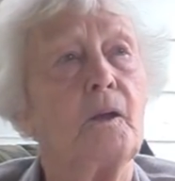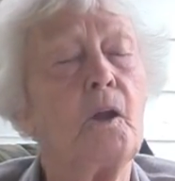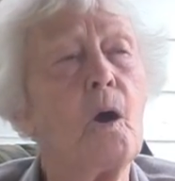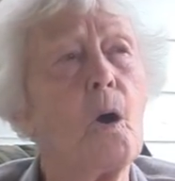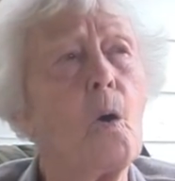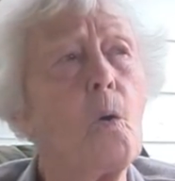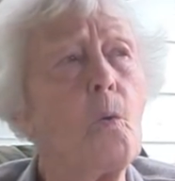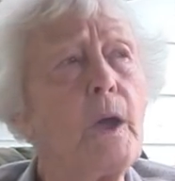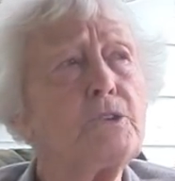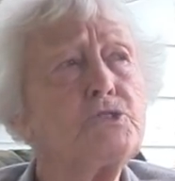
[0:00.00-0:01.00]
No,
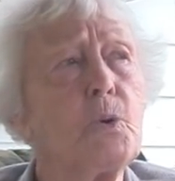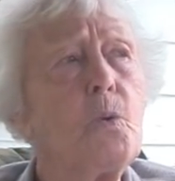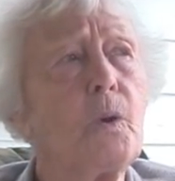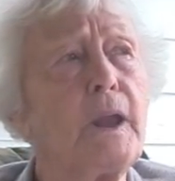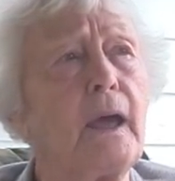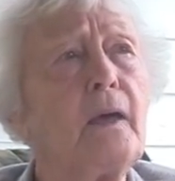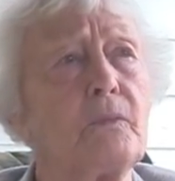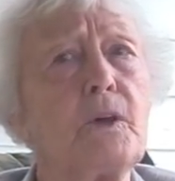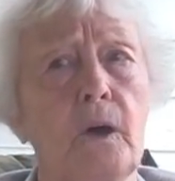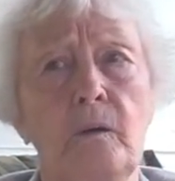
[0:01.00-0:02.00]
we was going
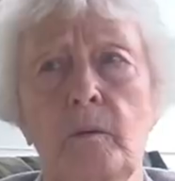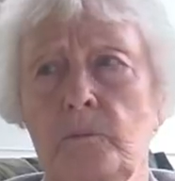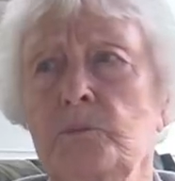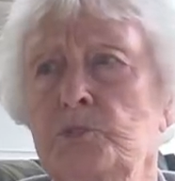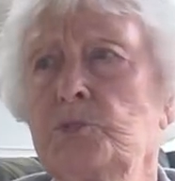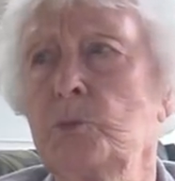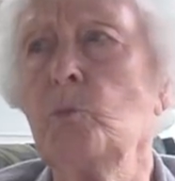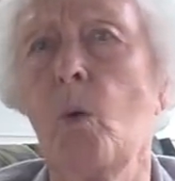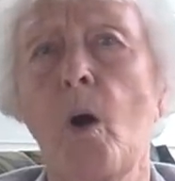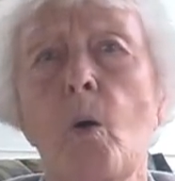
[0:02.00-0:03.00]
down
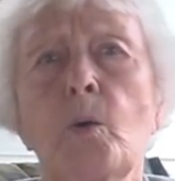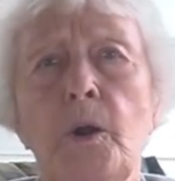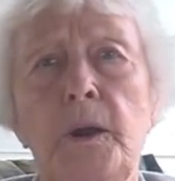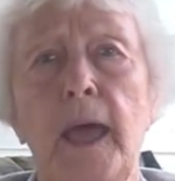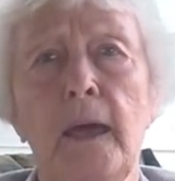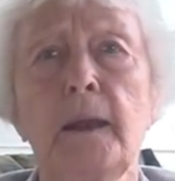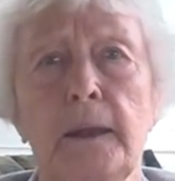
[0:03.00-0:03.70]
walking down